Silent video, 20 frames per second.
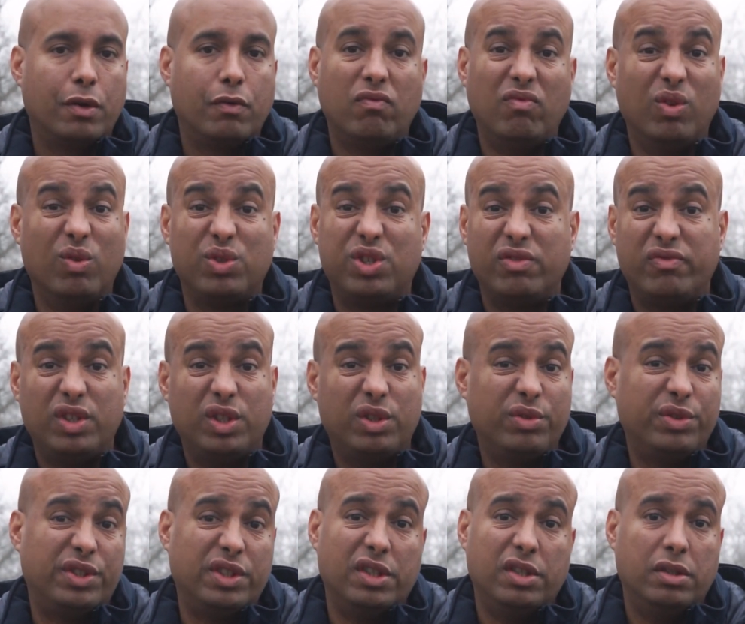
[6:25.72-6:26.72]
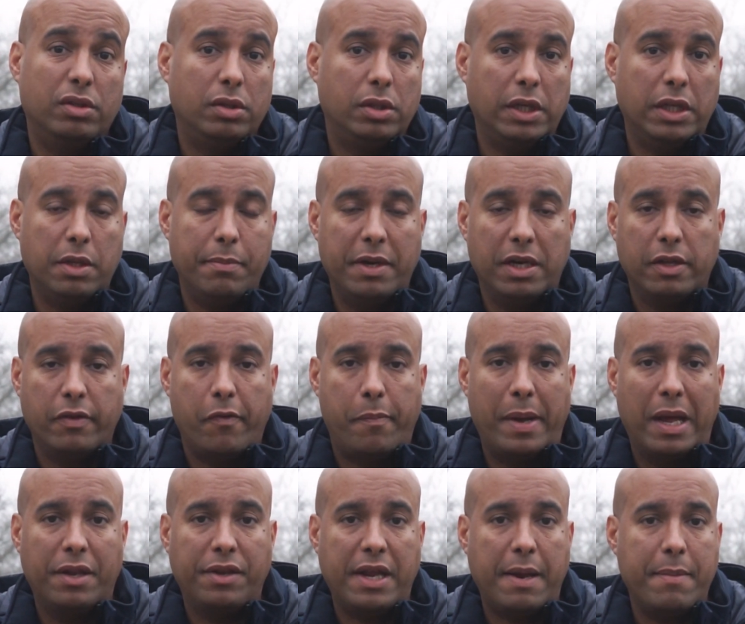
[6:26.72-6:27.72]
rules are rules, and in the middle of a
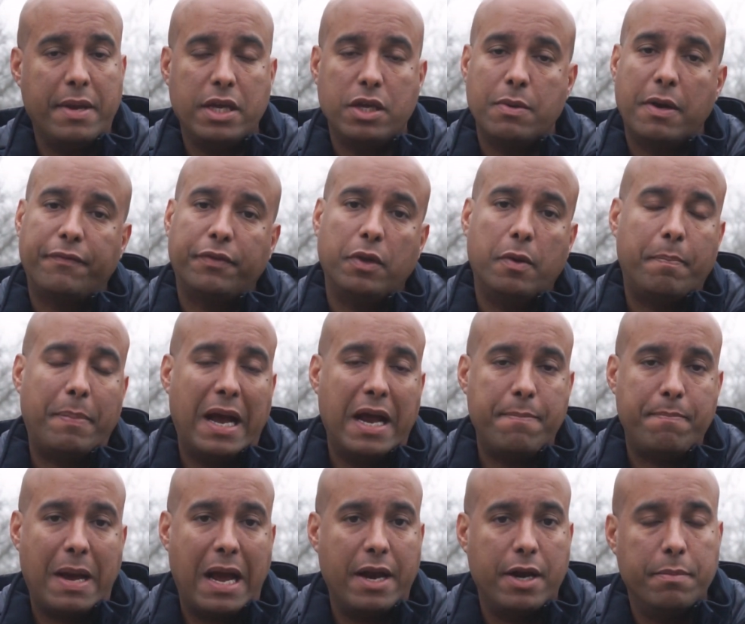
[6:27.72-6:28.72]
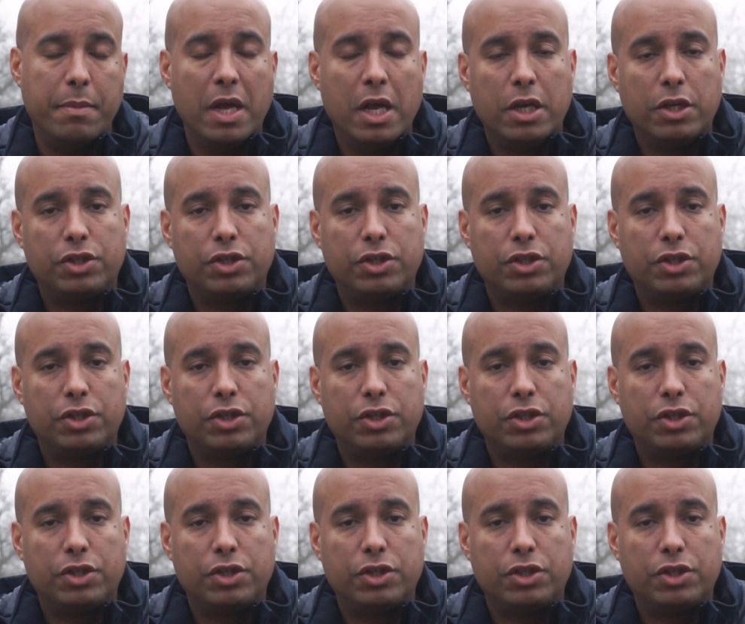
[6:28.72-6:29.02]
pandemic, you have to abide by them.